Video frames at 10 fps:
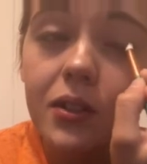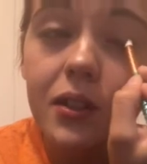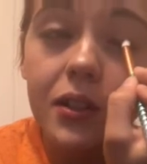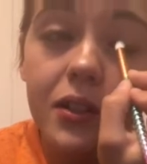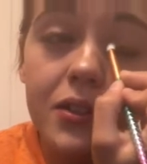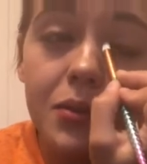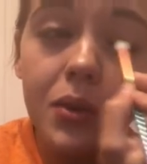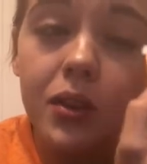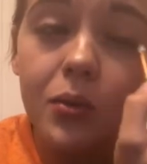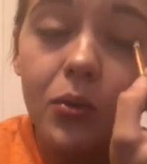Because to me,
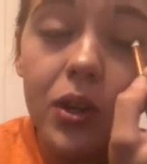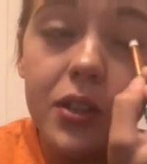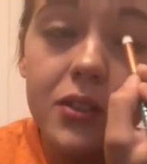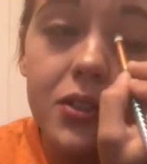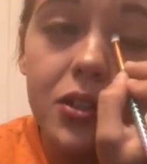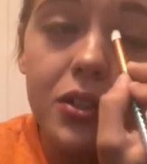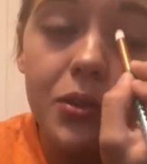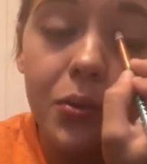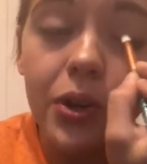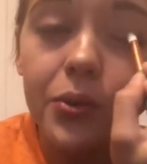they're more easier to
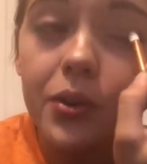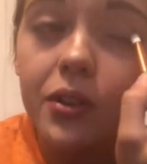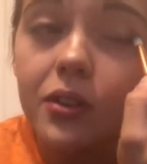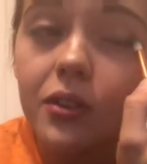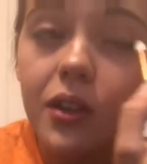work with